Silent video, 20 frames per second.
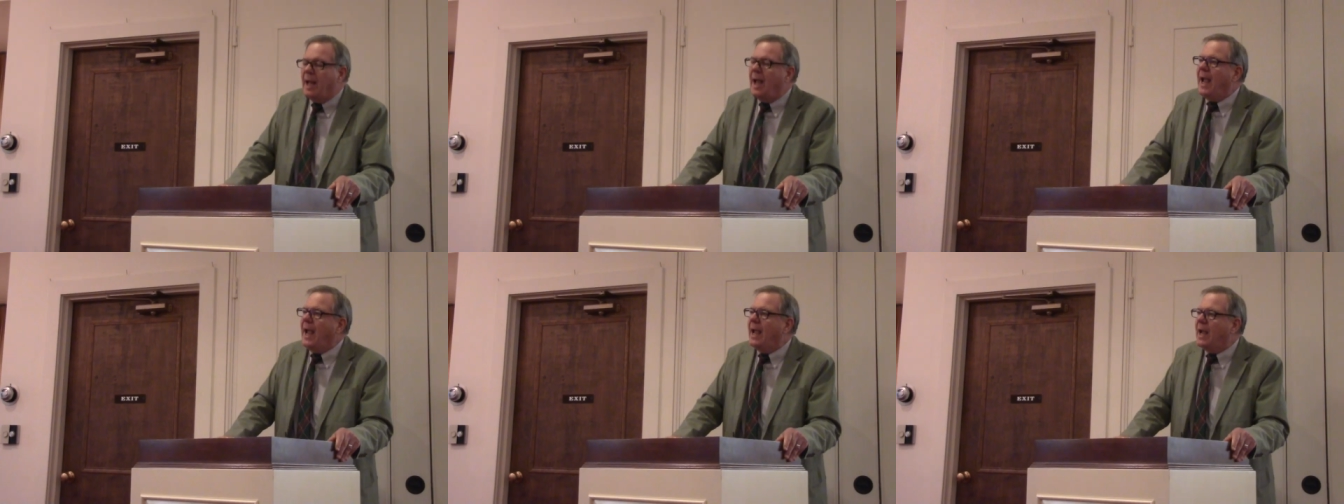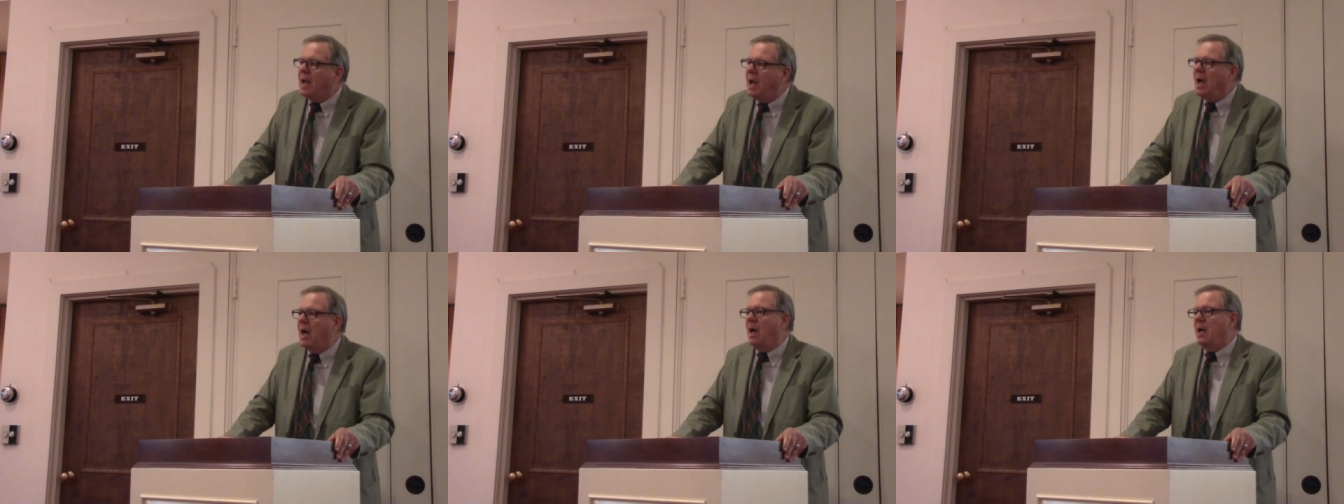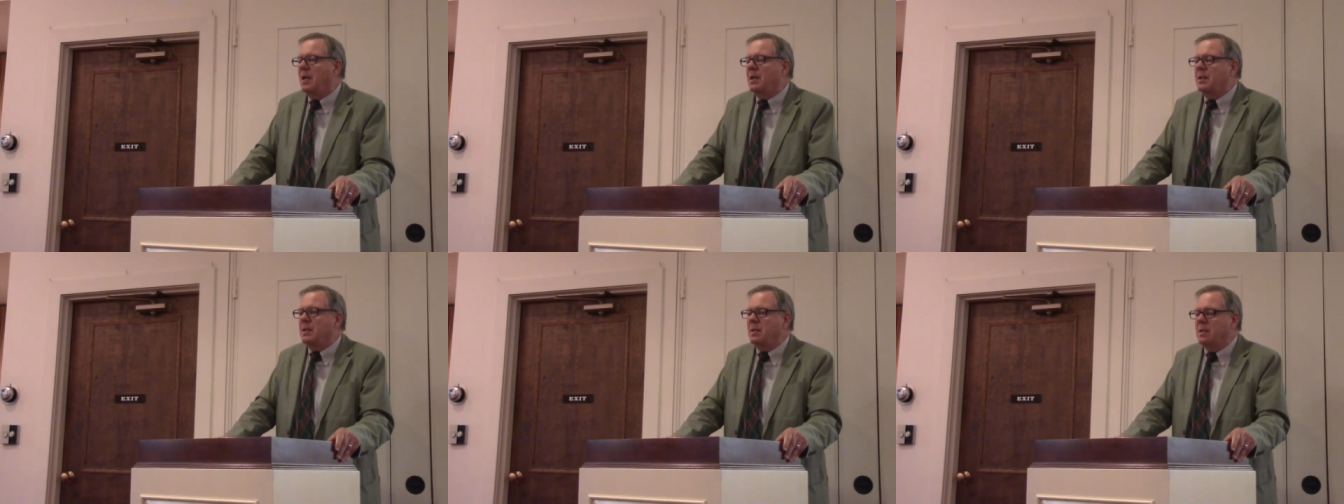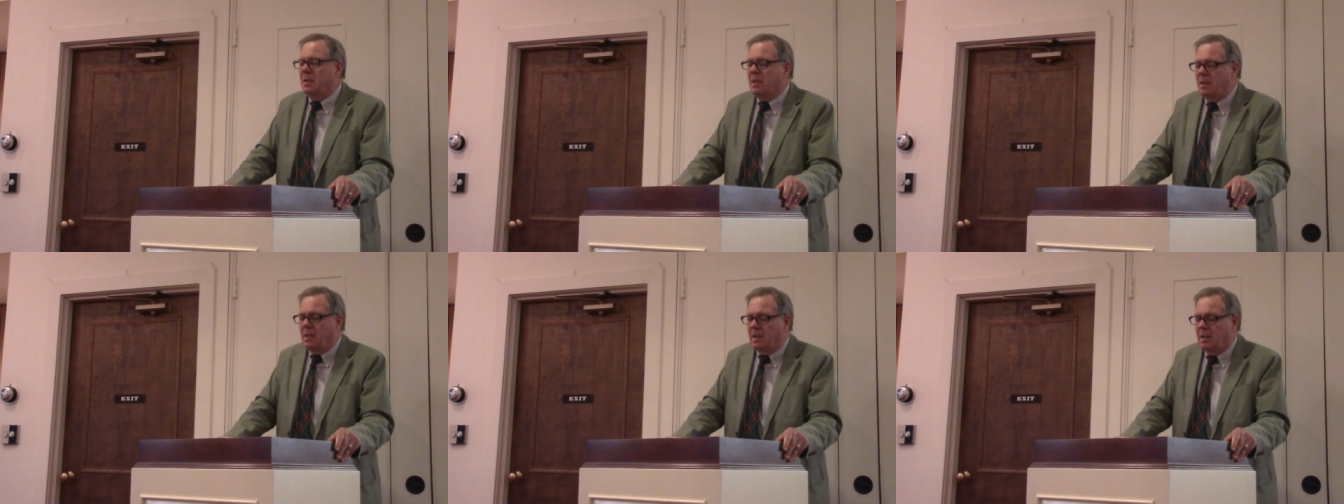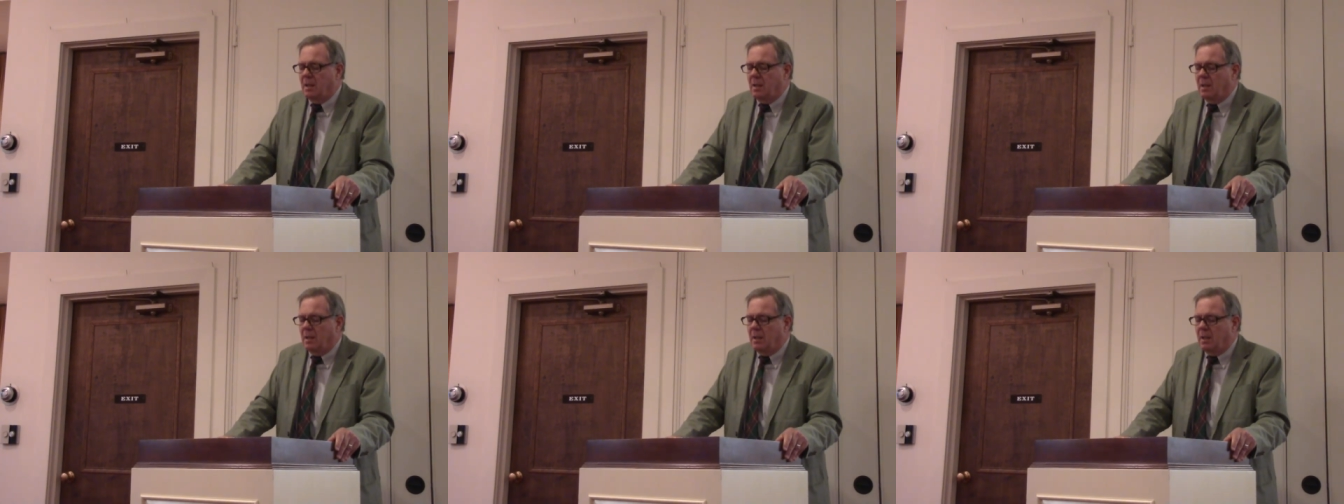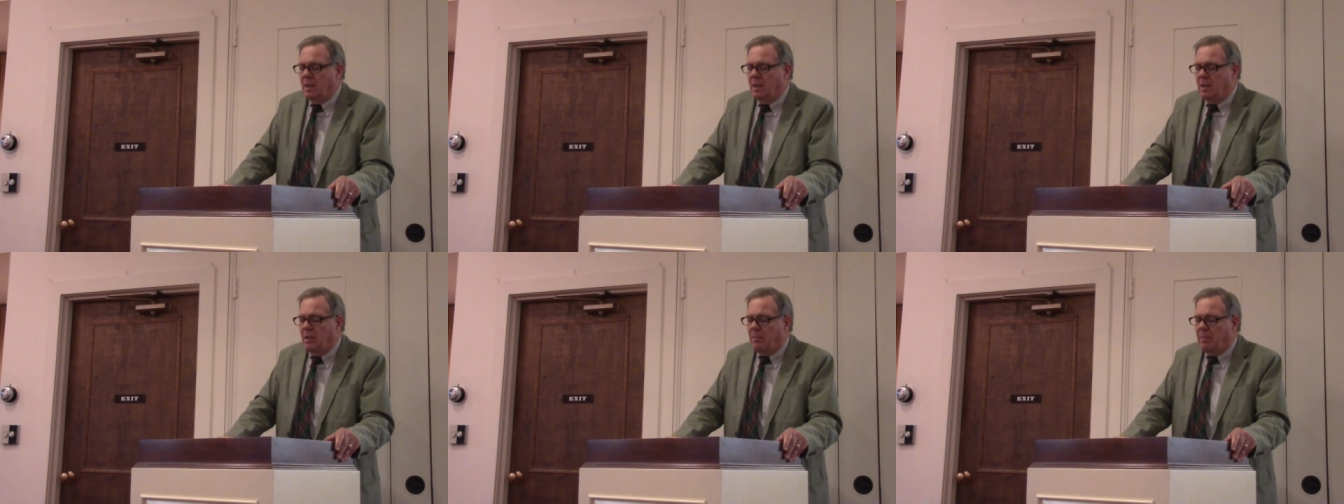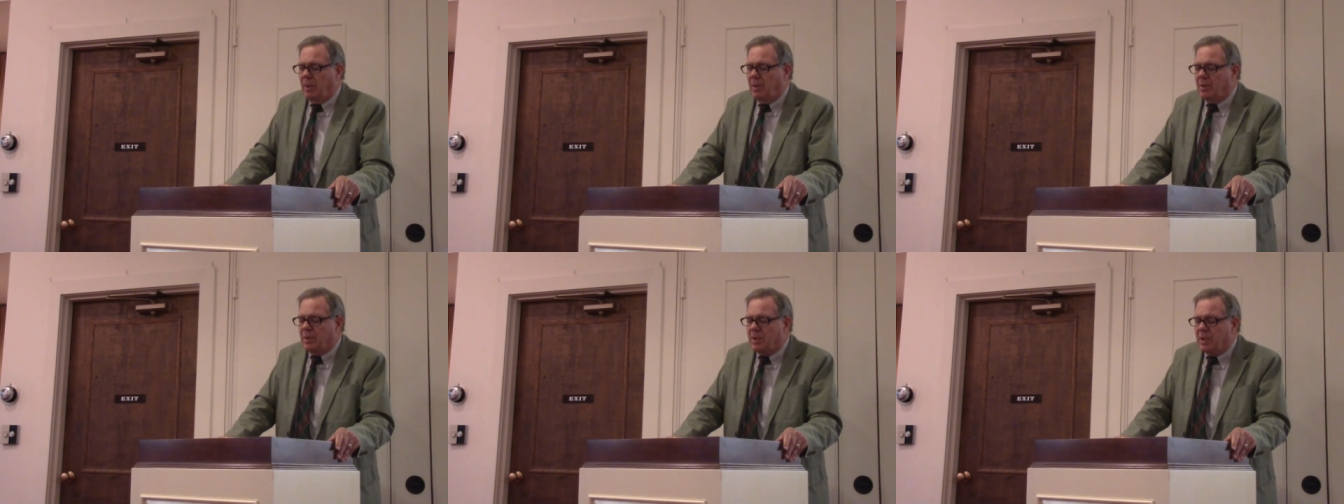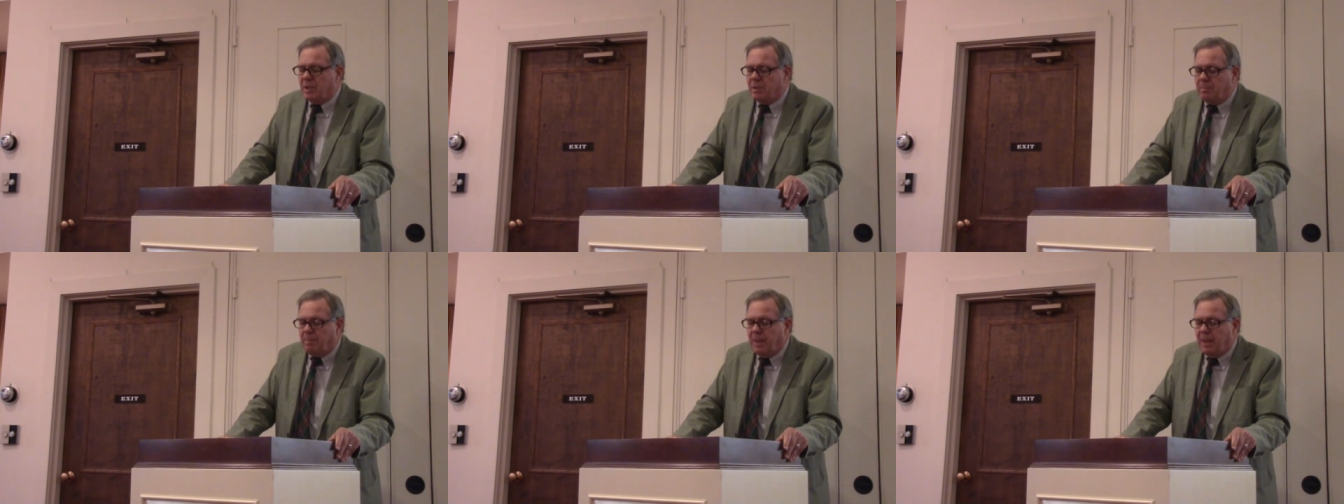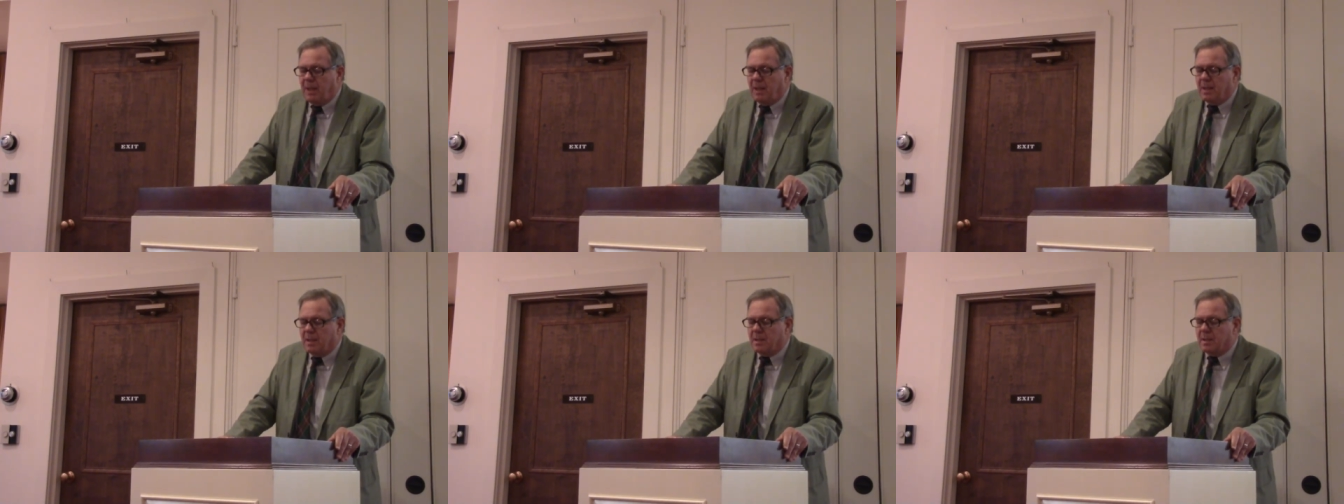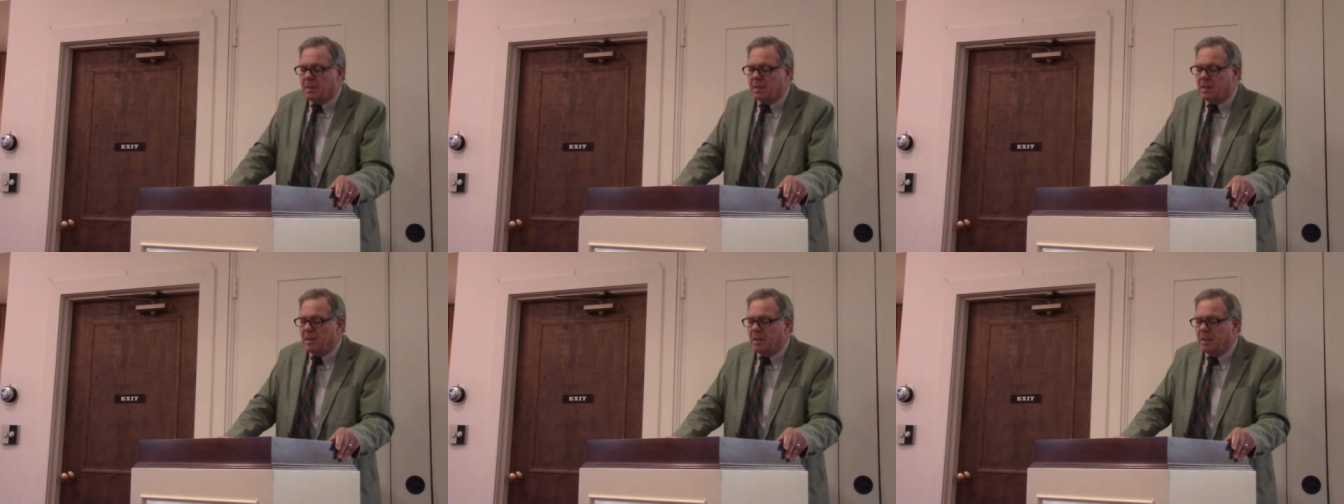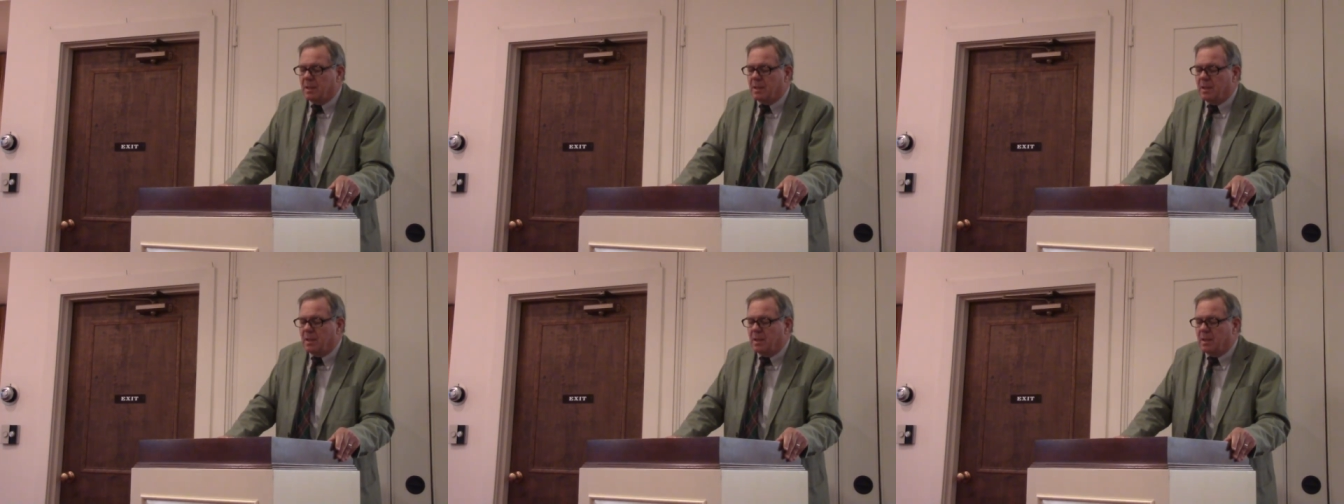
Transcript: Hang on, because his peace